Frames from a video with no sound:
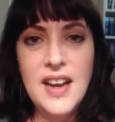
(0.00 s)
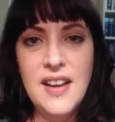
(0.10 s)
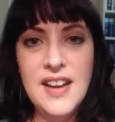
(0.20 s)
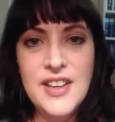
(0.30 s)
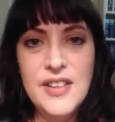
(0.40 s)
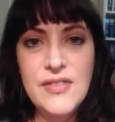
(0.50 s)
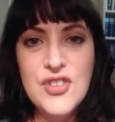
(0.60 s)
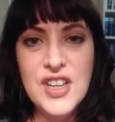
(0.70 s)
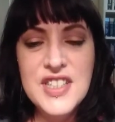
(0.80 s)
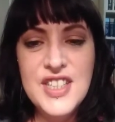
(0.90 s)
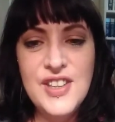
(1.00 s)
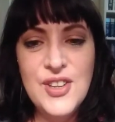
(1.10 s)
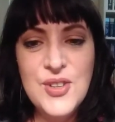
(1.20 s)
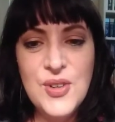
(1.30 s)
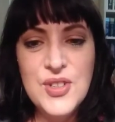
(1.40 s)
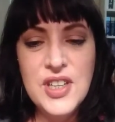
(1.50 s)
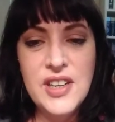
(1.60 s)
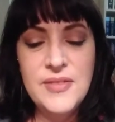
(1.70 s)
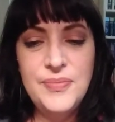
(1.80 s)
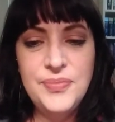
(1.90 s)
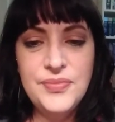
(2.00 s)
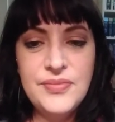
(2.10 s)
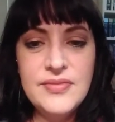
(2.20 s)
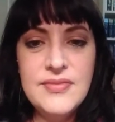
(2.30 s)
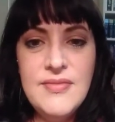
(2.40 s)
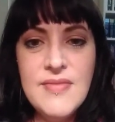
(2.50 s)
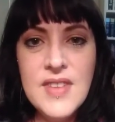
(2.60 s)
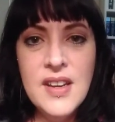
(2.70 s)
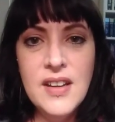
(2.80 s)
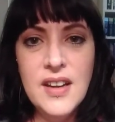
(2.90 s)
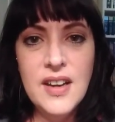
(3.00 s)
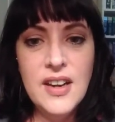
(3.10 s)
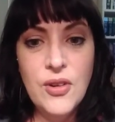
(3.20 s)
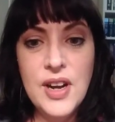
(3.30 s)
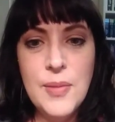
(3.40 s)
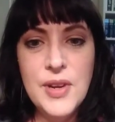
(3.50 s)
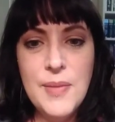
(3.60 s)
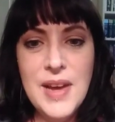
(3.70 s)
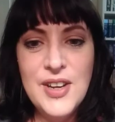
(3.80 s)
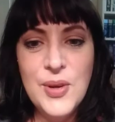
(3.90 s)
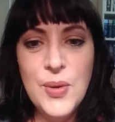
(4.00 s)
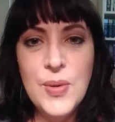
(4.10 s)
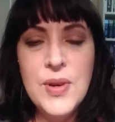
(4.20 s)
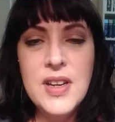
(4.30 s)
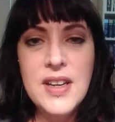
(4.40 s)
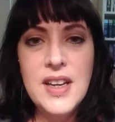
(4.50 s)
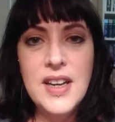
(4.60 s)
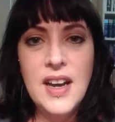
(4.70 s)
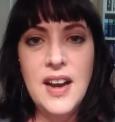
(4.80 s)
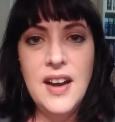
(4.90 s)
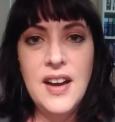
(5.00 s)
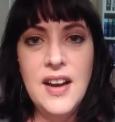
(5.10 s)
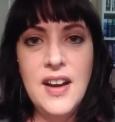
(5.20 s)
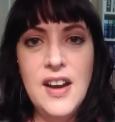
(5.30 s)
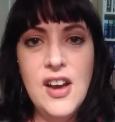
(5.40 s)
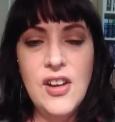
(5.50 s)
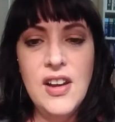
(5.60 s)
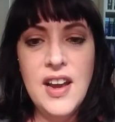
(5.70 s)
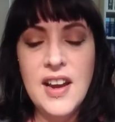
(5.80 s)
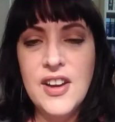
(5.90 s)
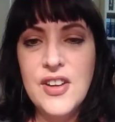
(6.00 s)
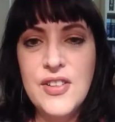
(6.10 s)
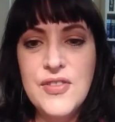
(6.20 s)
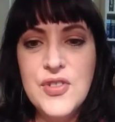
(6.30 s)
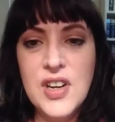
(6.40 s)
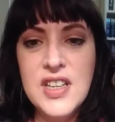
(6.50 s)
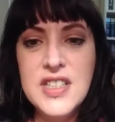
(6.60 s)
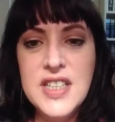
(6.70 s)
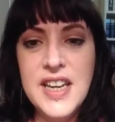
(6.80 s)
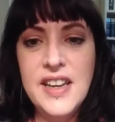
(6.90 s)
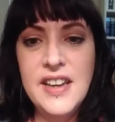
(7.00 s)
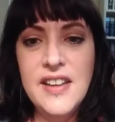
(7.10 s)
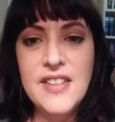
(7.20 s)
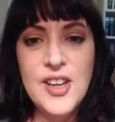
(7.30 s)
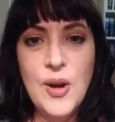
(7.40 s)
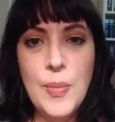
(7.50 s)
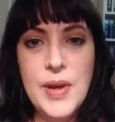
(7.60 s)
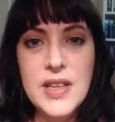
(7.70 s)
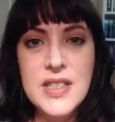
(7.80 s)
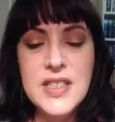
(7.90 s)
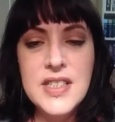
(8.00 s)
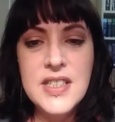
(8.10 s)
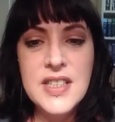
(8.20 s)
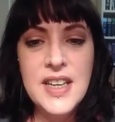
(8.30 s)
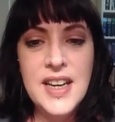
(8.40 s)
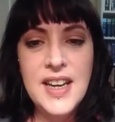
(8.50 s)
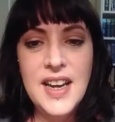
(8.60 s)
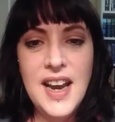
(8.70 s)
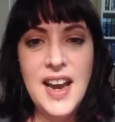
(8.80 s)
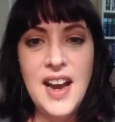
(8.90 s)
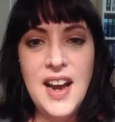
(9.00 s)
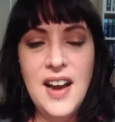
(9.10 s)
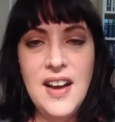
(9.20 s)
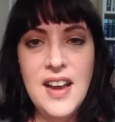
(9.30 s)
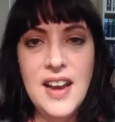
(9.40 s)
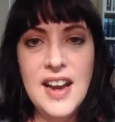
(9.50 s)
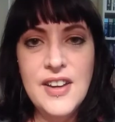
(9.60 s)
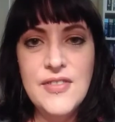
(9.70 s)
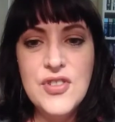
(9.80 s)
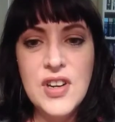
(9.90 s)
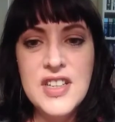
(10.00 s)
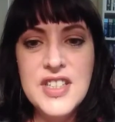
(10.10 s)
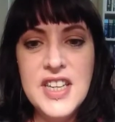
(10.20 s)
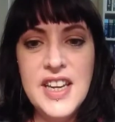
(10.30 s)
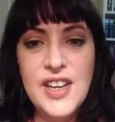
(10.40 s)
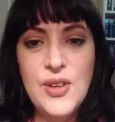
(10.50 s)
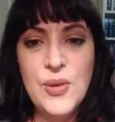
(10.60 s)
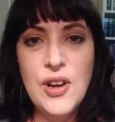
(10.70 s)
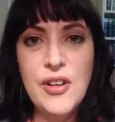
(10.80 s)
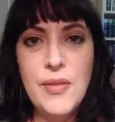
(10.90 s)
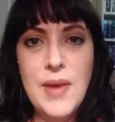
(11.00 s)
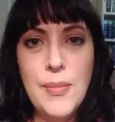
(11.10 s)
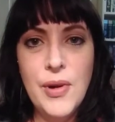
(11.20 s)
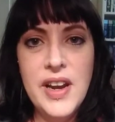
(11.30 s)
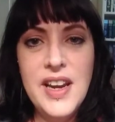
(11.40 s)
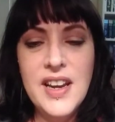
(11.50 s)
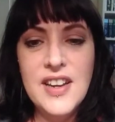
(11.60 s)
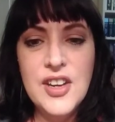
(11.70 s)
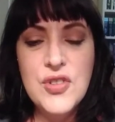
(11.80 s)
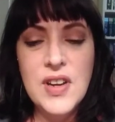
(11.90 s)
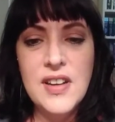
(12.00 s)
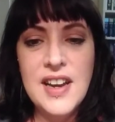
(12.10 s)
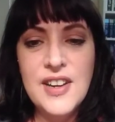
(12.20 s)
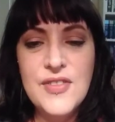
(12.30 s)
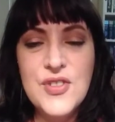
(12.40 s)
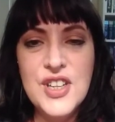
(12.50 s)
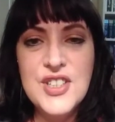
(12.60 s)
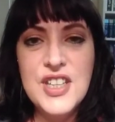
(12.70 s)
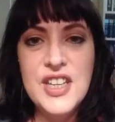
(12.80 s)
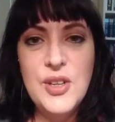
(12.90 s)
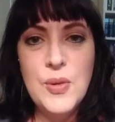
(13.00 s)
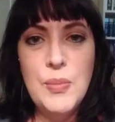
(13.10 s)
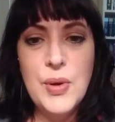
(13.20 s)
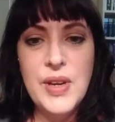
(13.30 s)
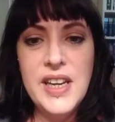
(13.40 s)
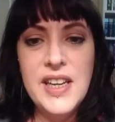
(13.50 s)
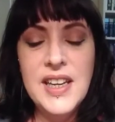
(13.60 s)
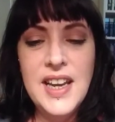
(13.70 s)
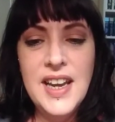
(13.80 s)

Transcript: a lack of trust in the doctor or anybody medical, a lack of trust in therapists, a lack of trust in your own memory, a lack of trust in your body,